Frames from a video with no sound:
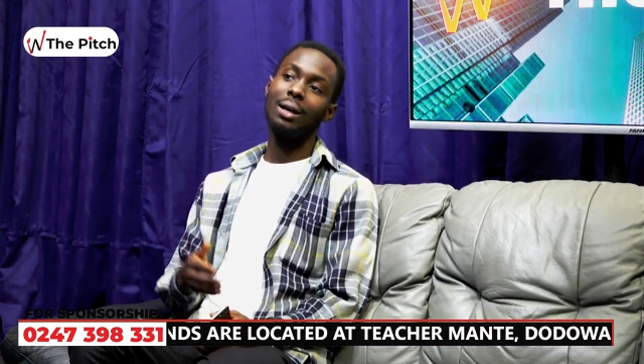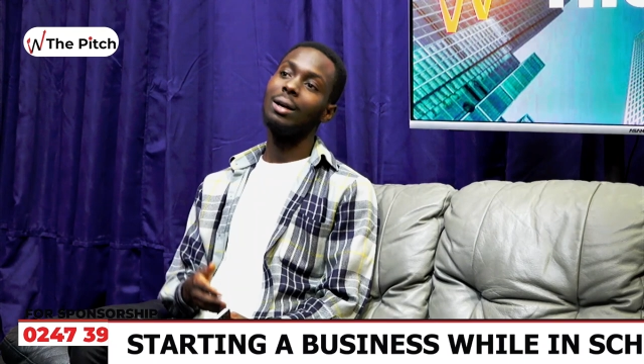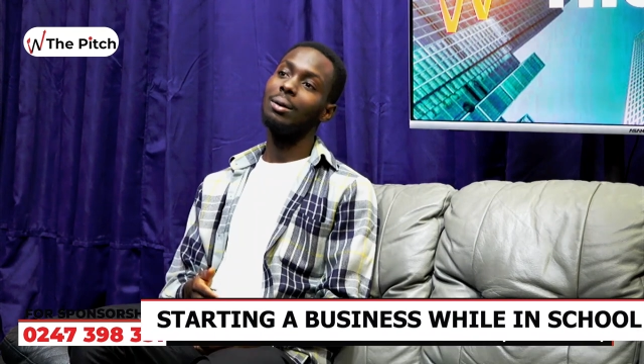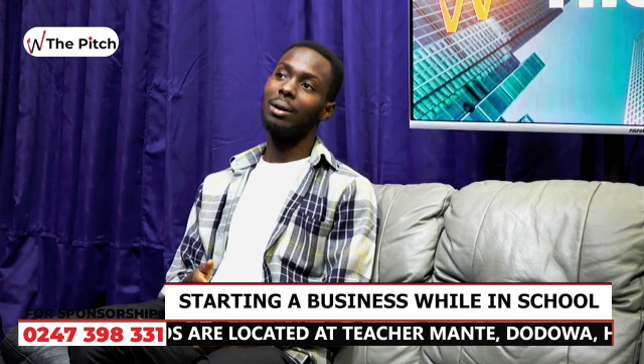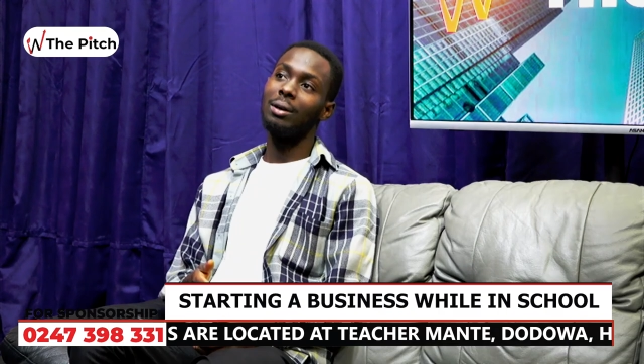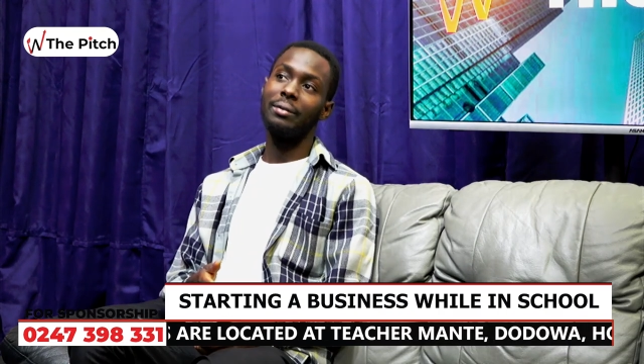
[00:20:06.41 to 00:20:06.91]

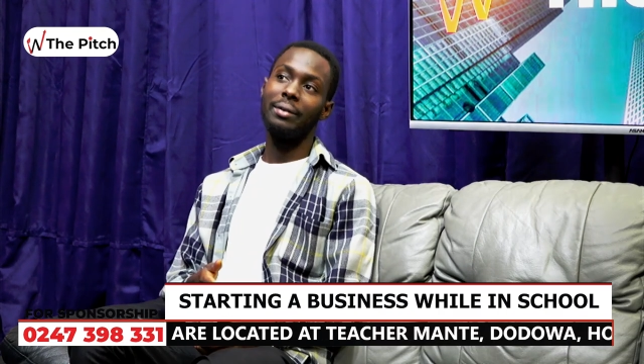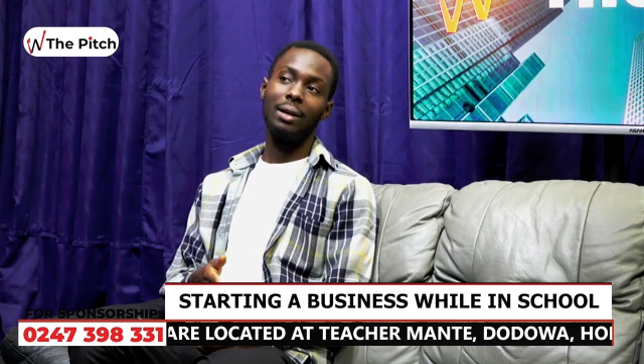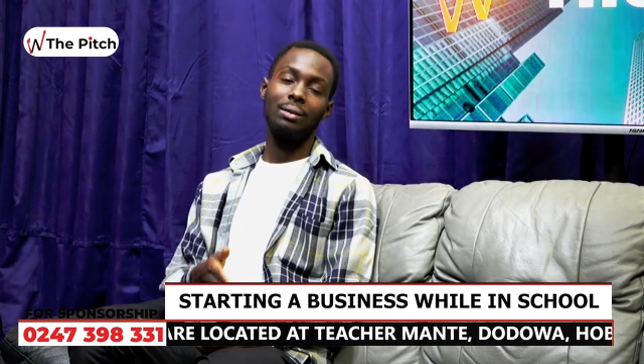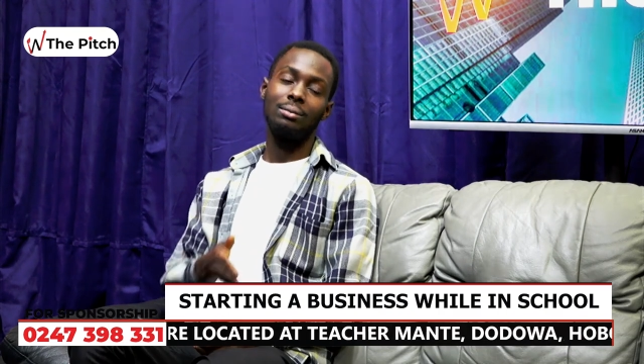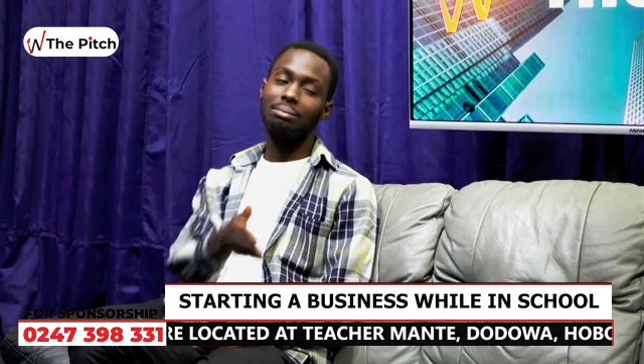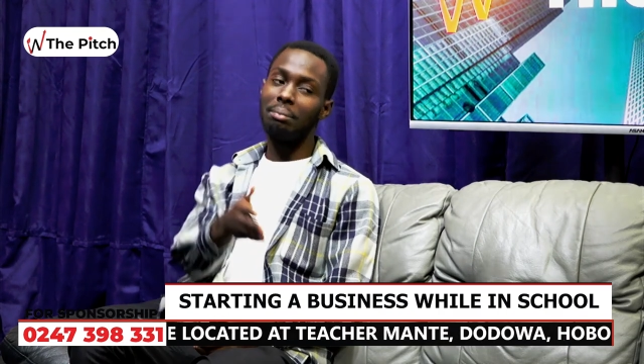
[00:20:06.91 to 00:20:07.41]
one of the
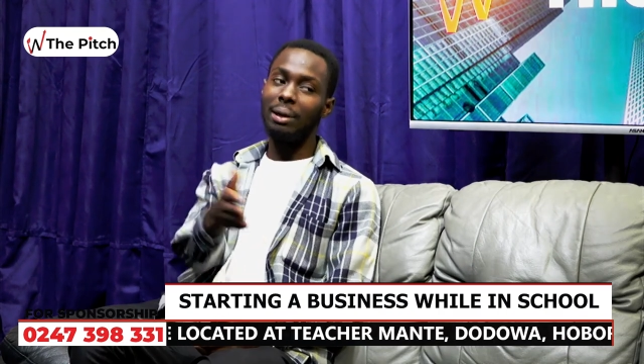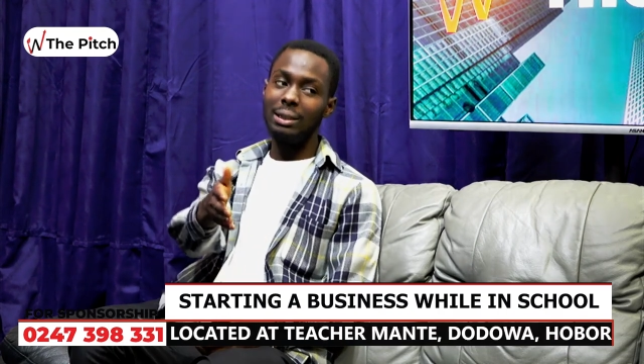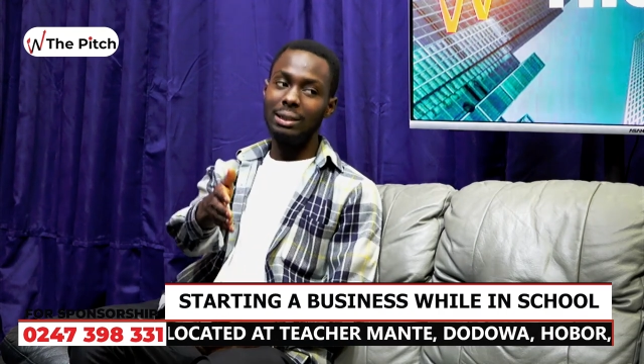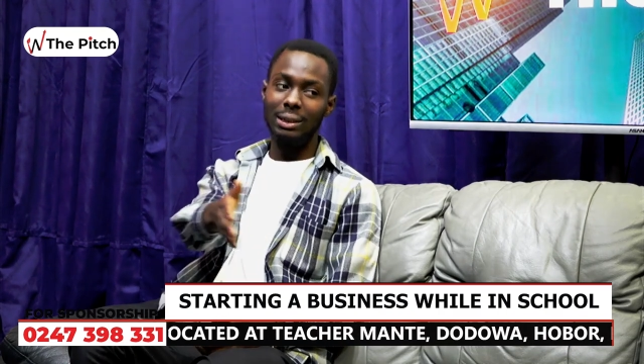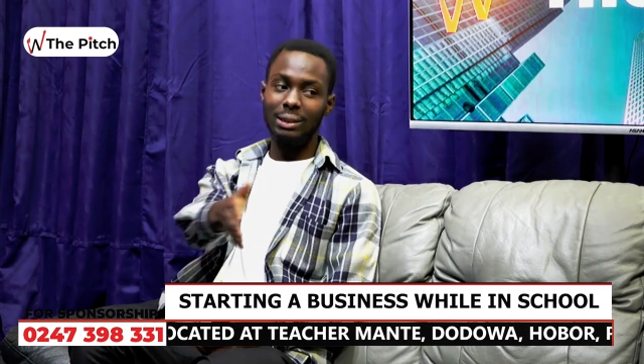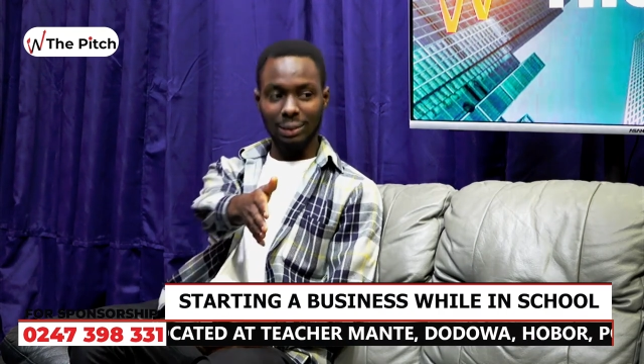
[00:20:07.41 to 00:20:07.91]

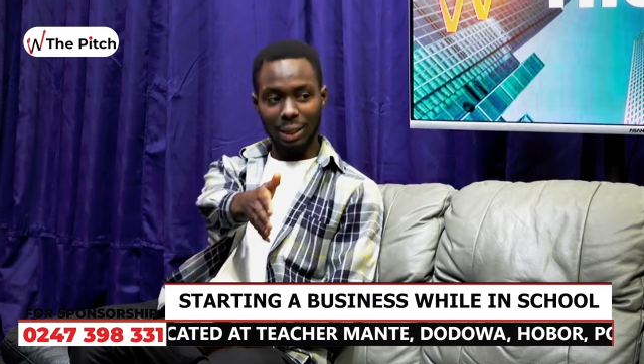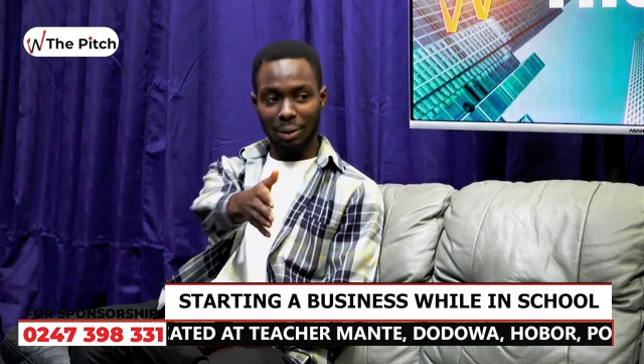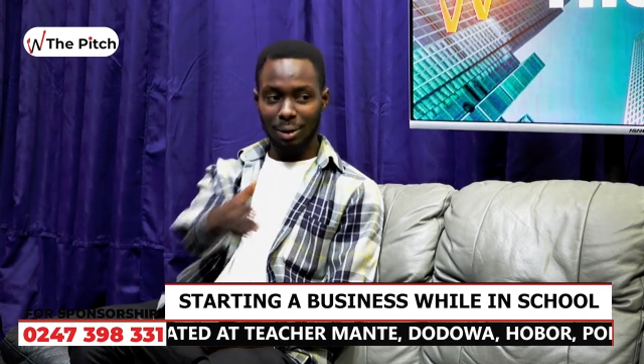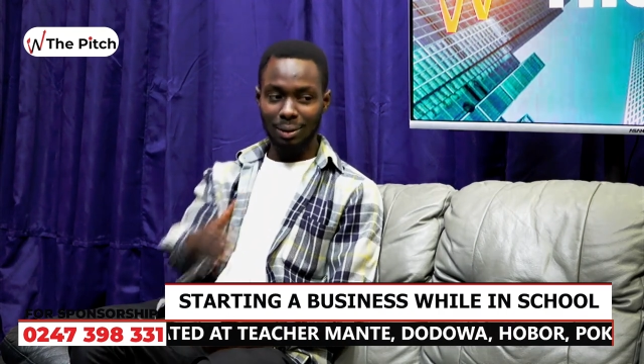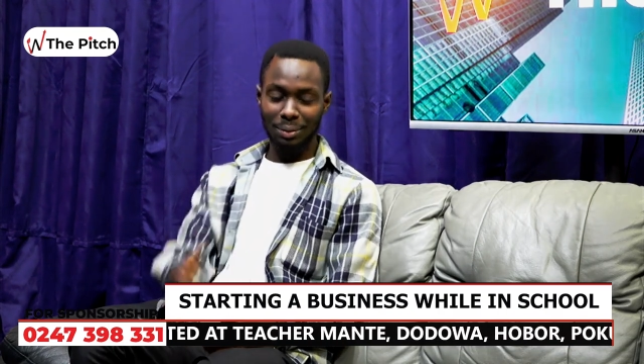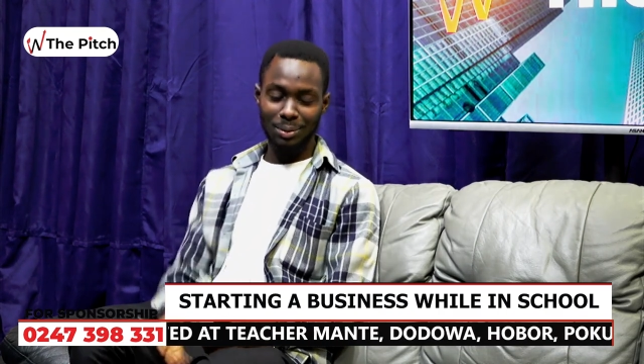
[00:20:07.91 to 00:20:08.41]
managers is
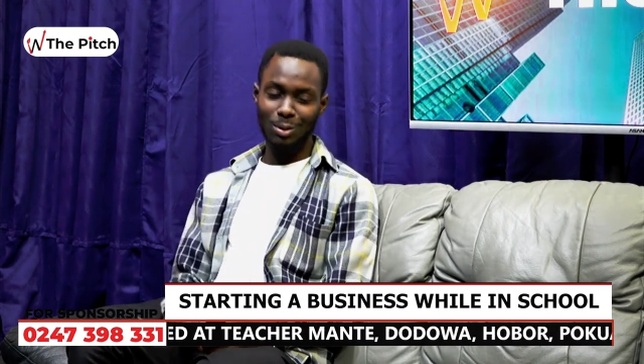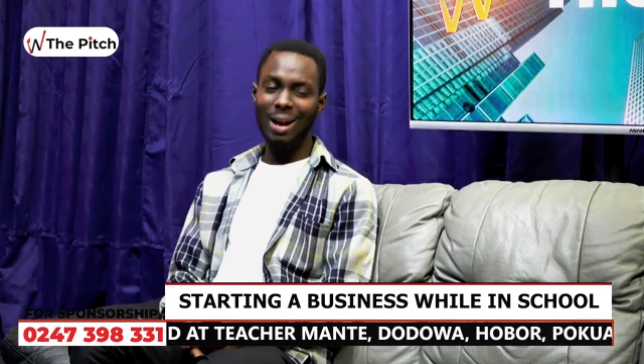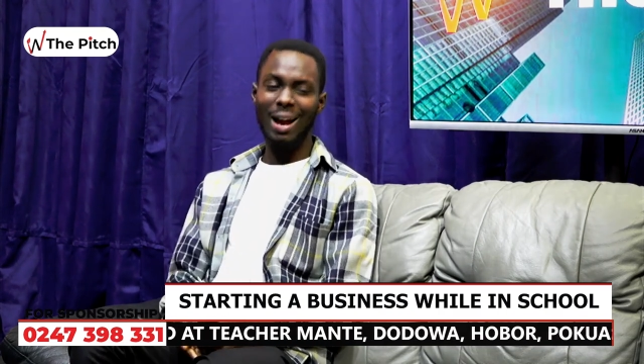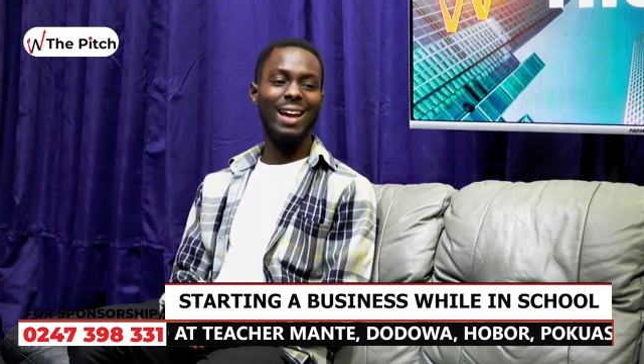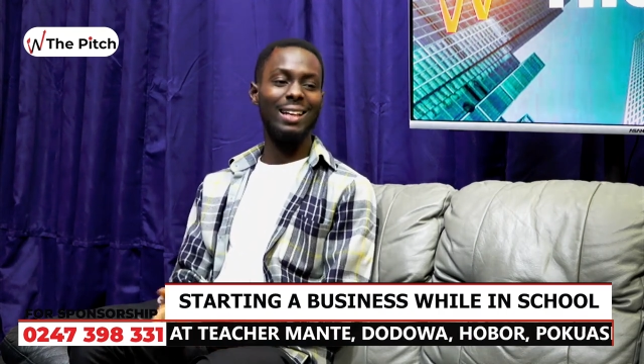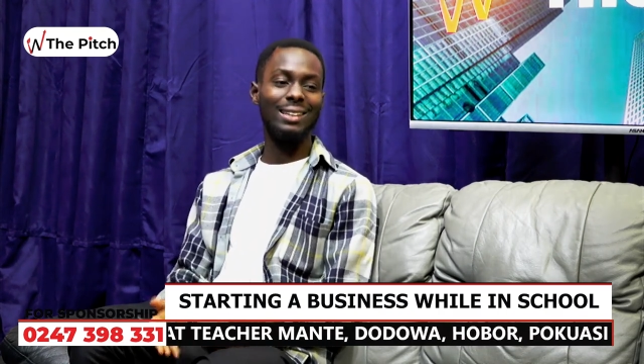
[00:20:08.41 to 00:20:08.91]
around it, you
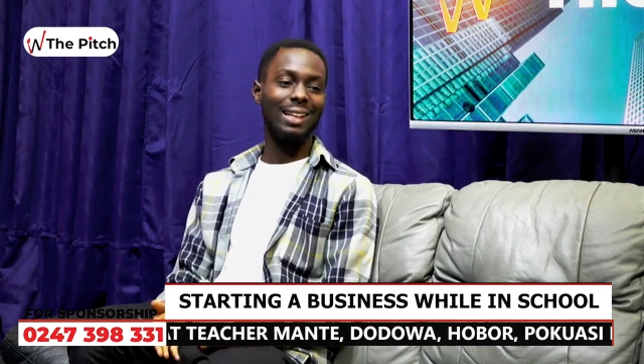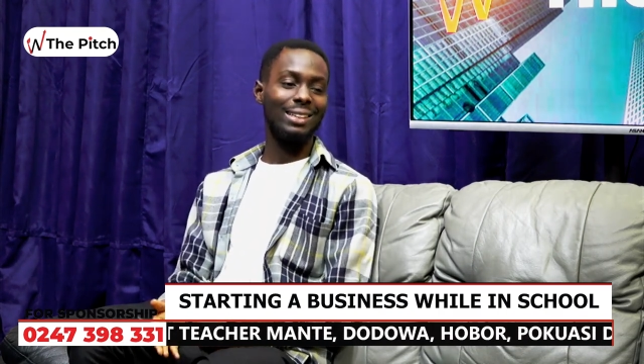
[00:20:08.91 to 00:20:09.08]
can't enter.